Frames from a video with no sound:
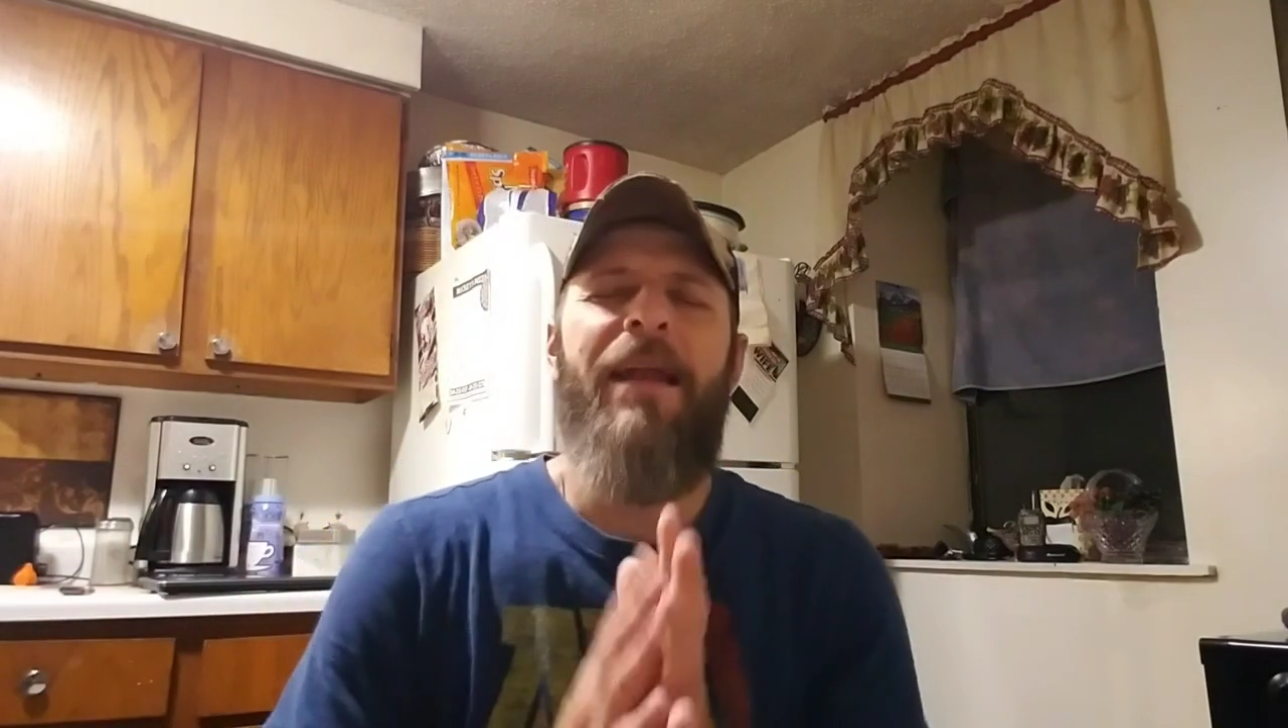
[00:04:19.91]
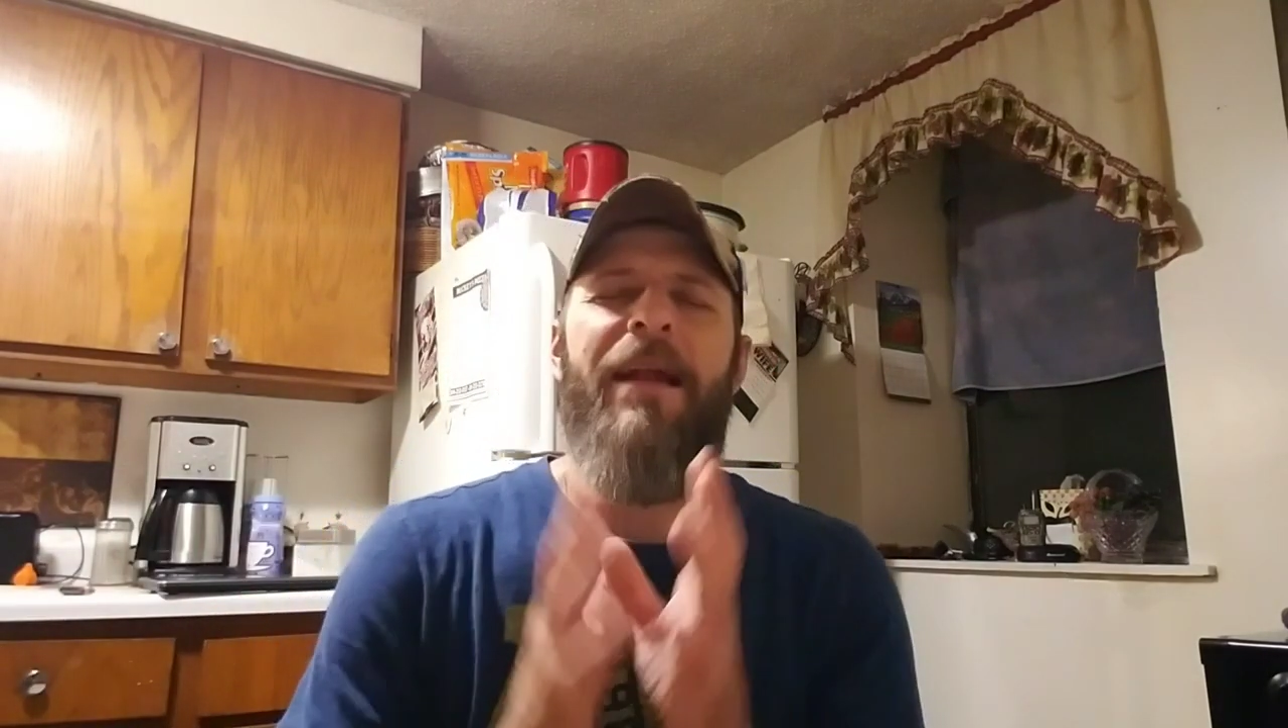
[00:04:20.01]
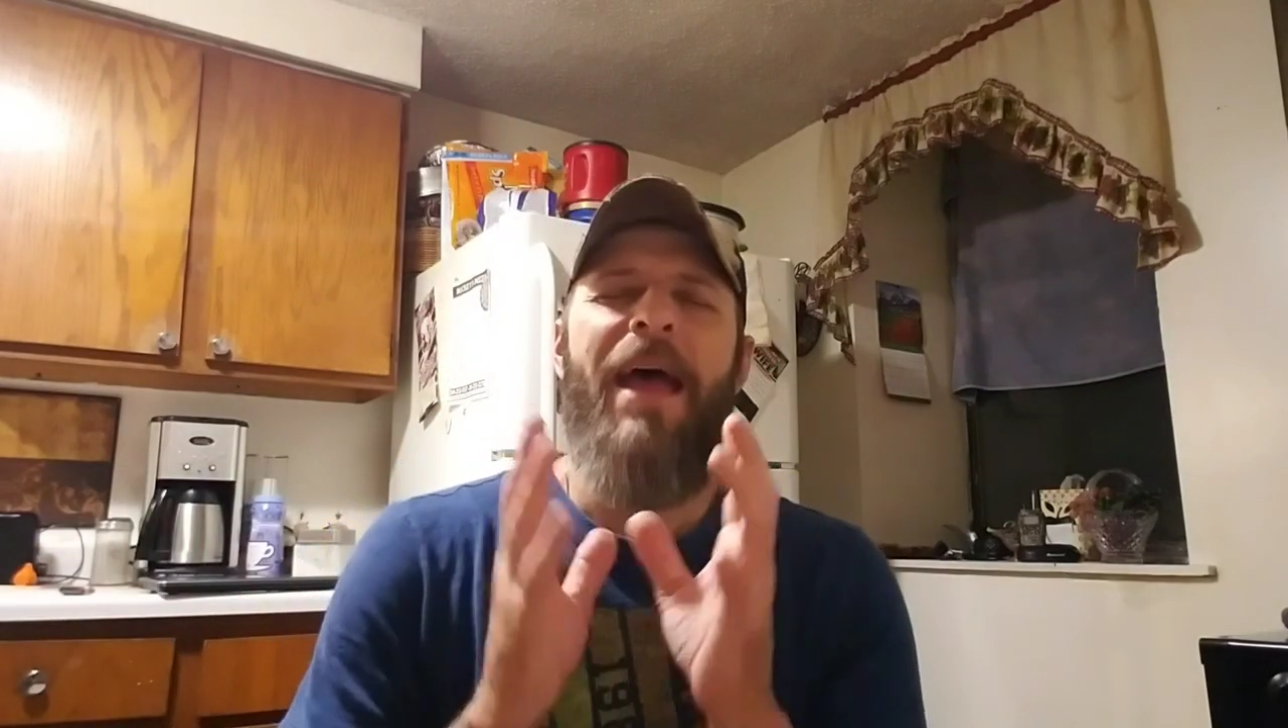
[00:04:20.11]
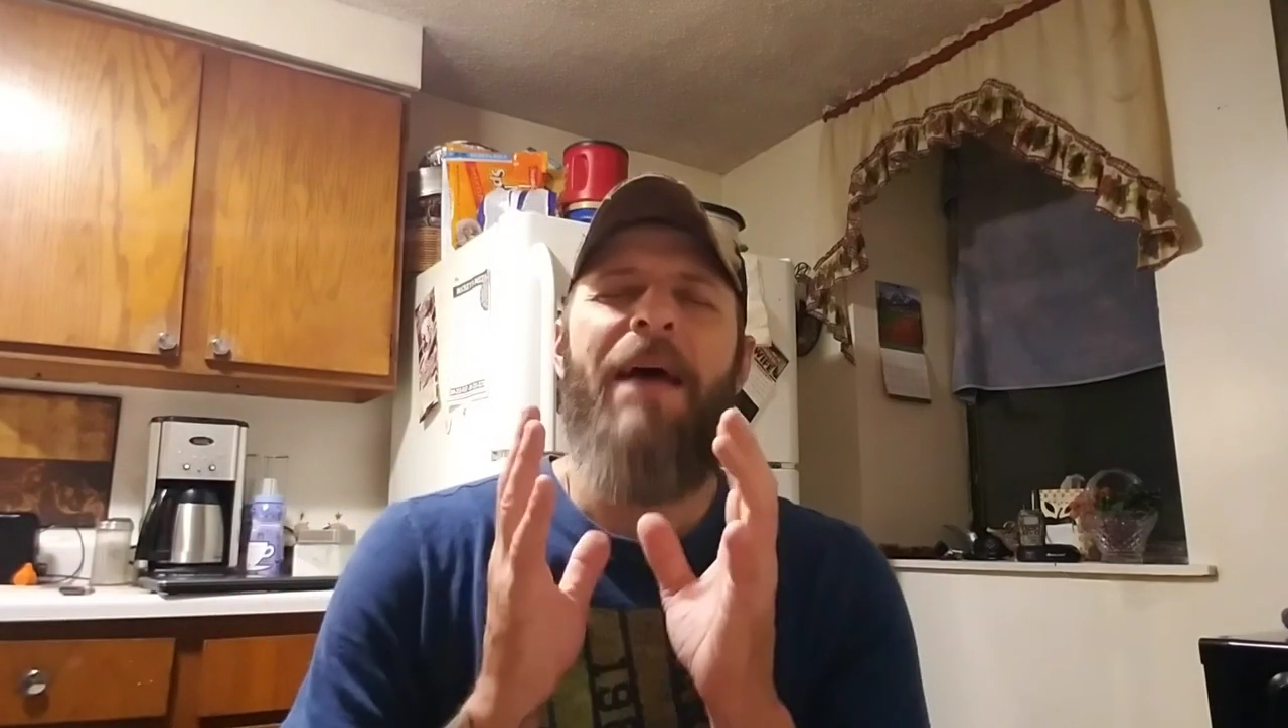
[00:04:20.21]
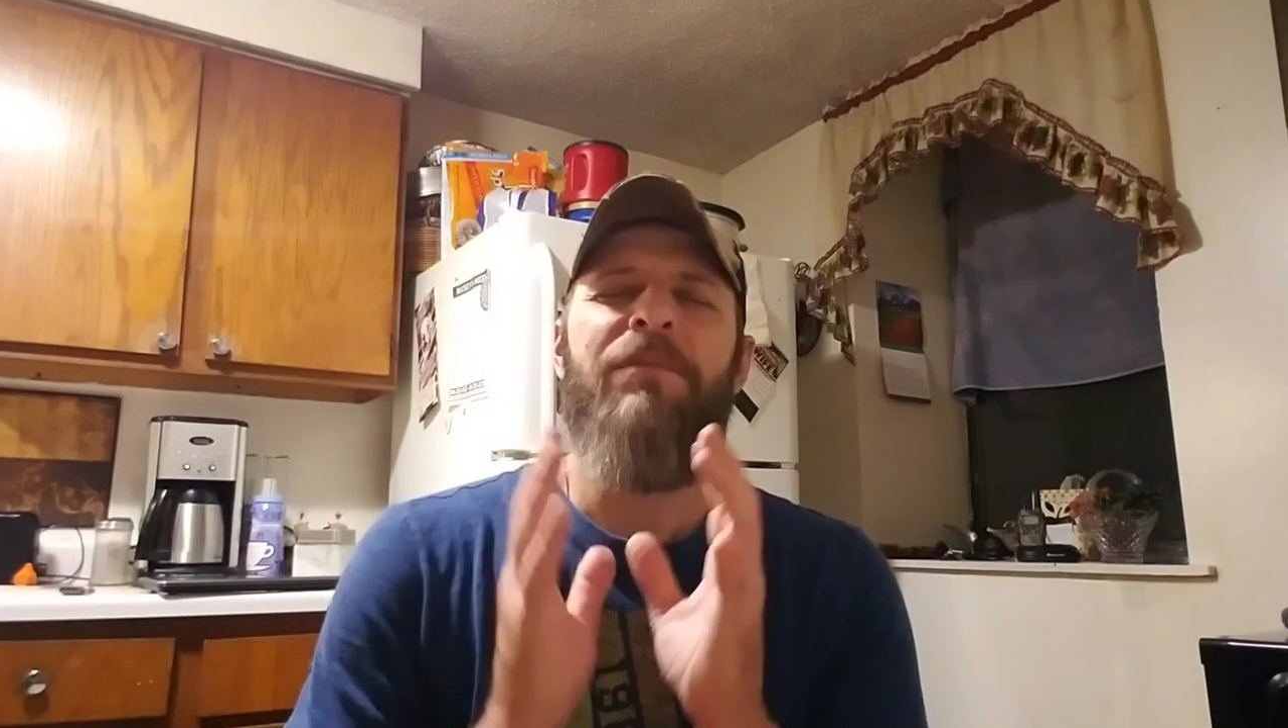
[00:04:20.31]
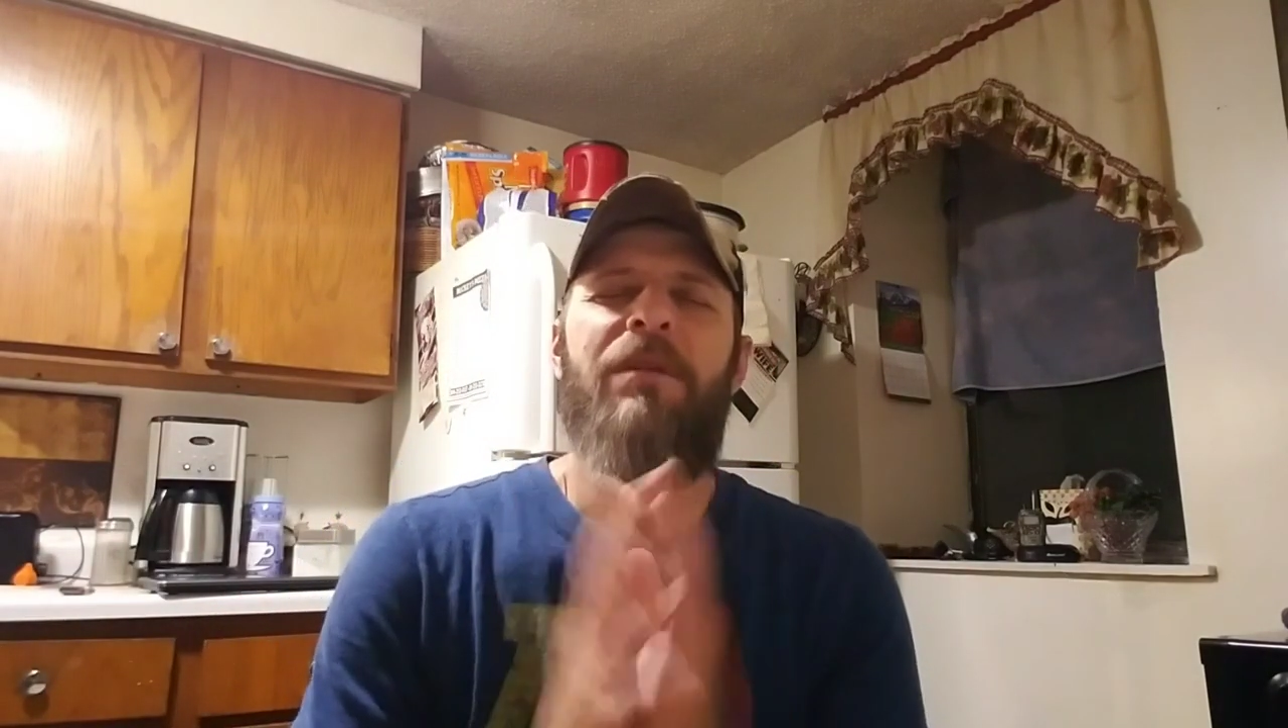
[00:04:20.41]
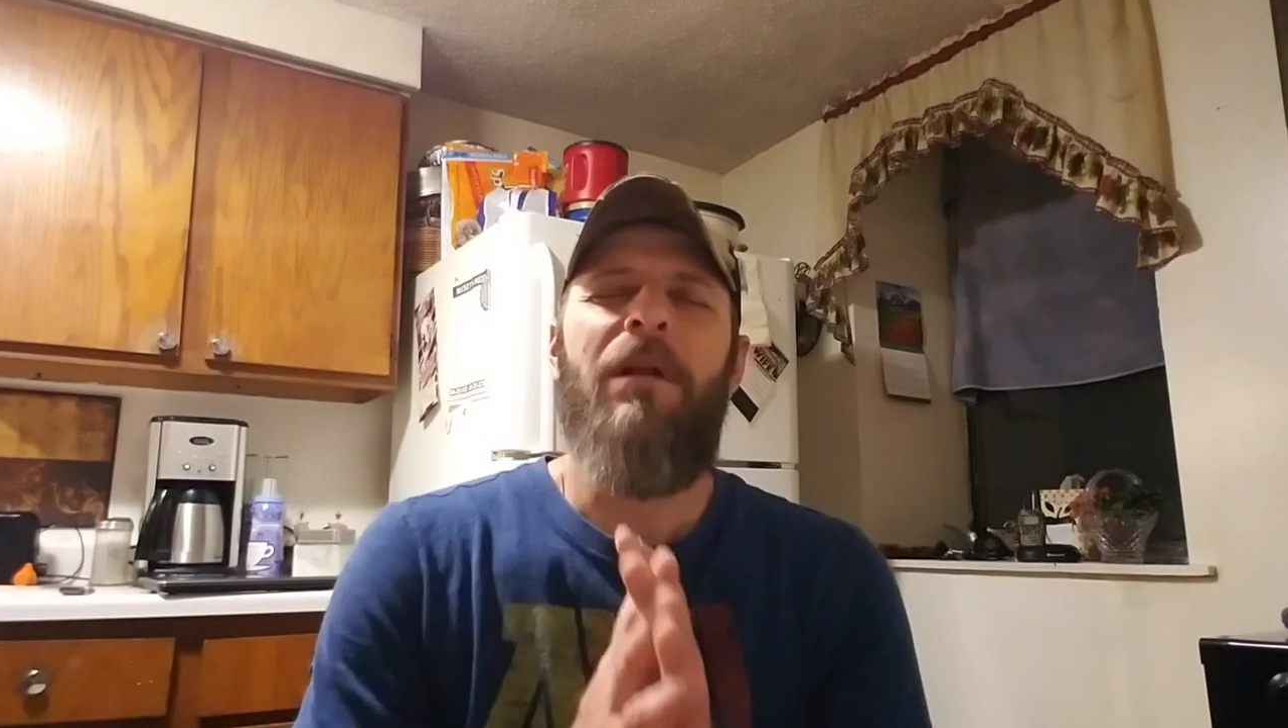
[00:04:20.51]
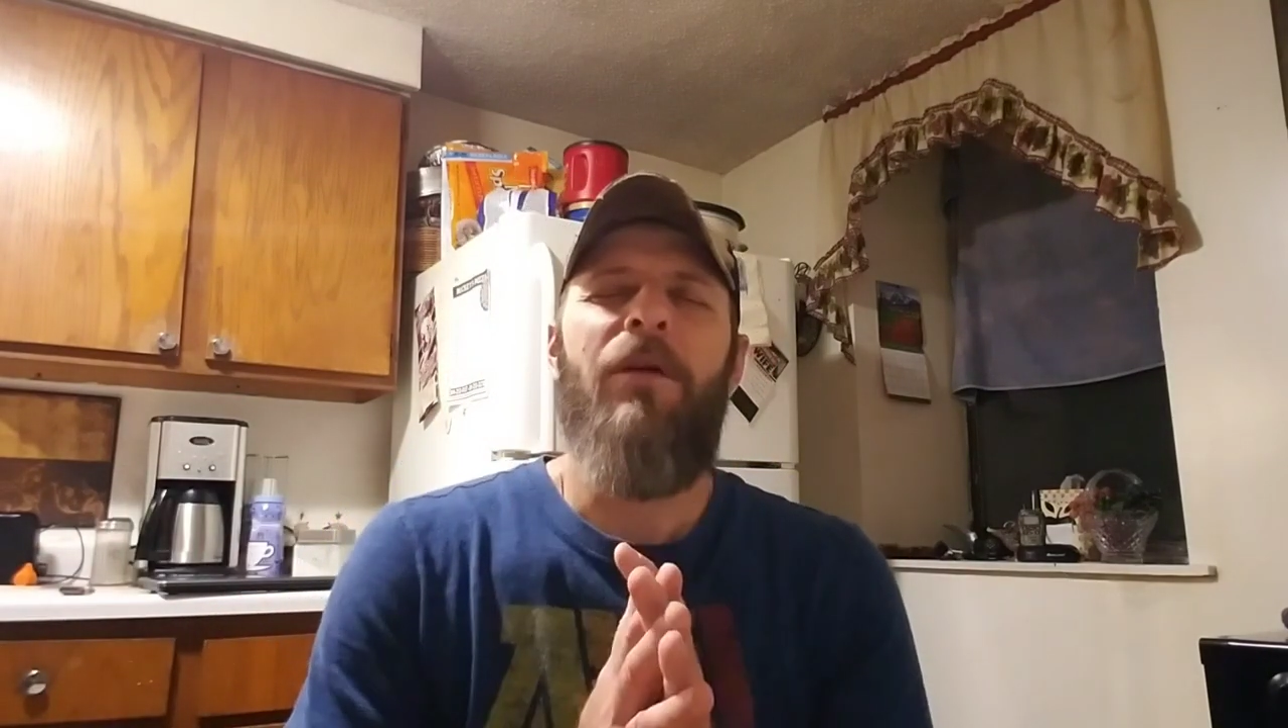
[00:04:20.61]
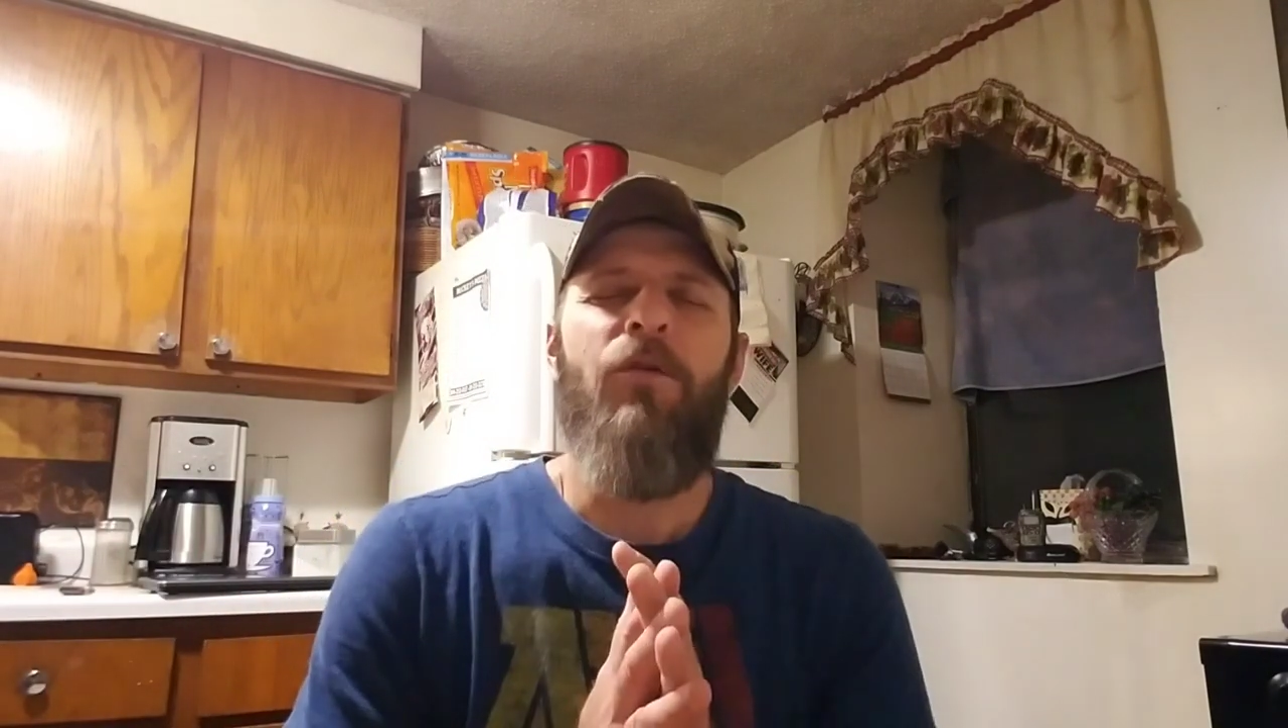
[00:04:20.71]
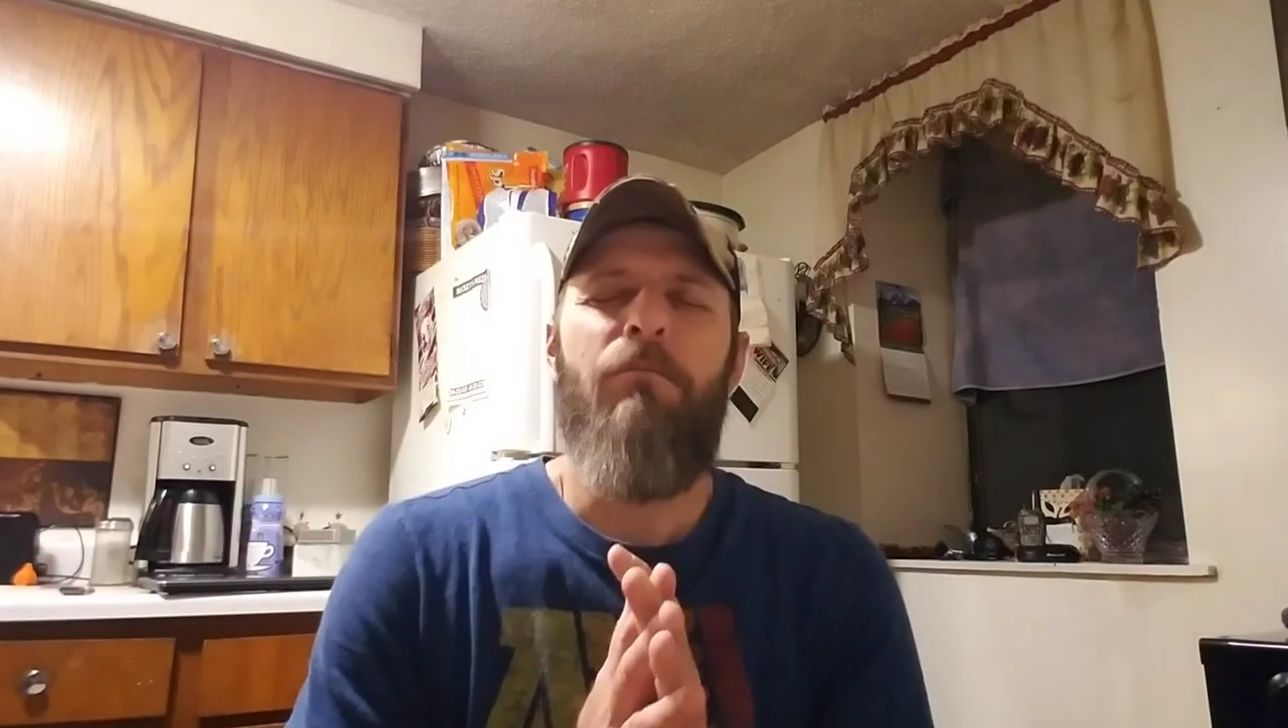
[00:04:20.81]
an
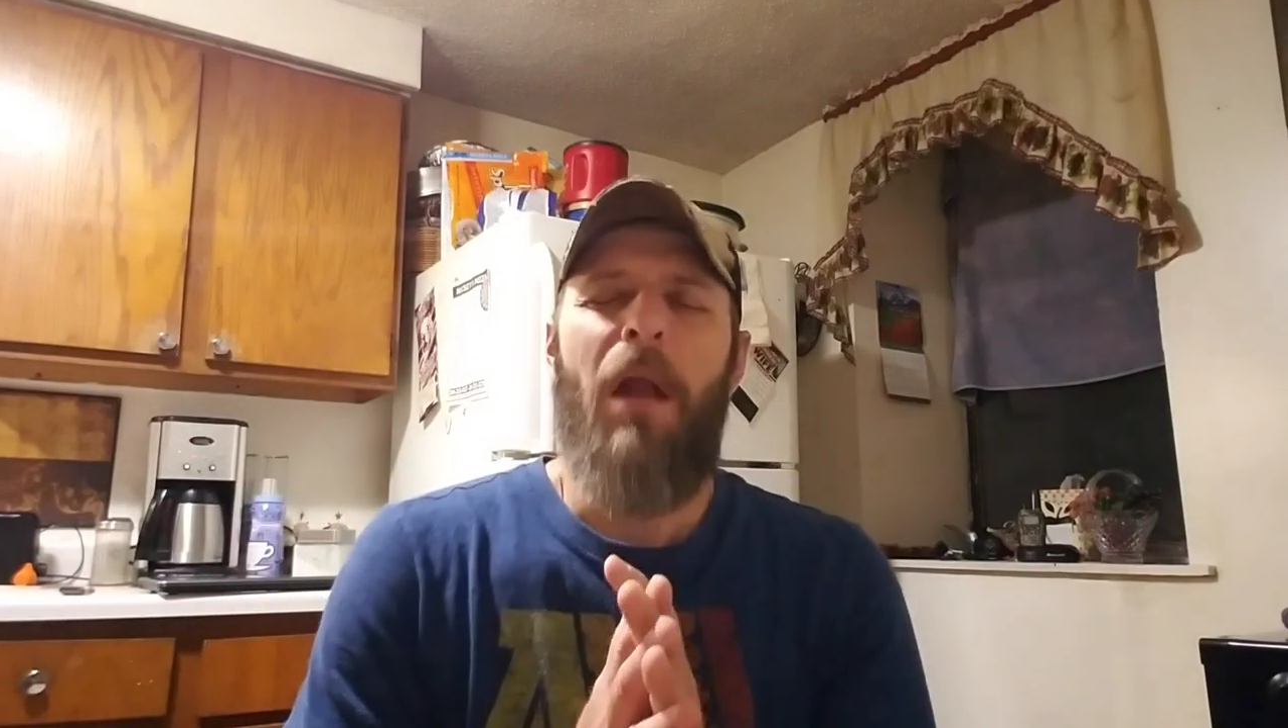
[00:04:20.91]
absolute